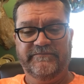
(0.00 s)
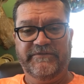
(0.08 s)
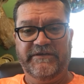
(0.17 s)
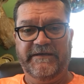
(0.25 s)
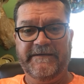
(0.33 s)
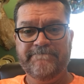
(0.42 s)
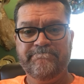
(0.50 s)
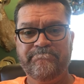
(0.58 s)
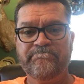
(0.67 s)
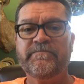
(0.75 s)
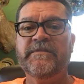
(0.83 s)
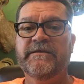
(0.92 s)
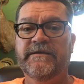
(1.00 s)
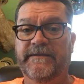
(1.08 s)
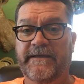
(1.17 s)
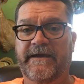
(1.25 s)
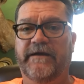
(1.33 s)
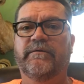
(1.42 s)
Okay,
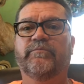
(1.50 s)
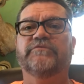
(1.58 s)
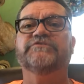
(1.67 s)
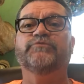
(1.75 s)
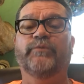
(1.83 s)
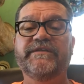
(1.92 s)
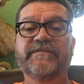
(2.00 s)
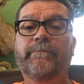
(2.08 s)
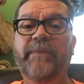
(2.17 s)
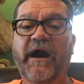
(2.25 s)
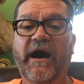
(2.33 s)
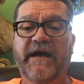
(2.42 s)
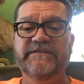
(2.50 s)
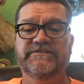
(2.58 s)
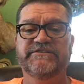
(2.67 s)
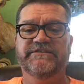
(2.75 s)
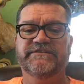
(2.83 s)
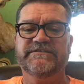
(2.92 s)
now I'm going to sweeten the pot
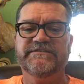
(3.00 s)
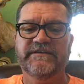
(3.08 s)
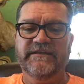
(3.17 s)
just a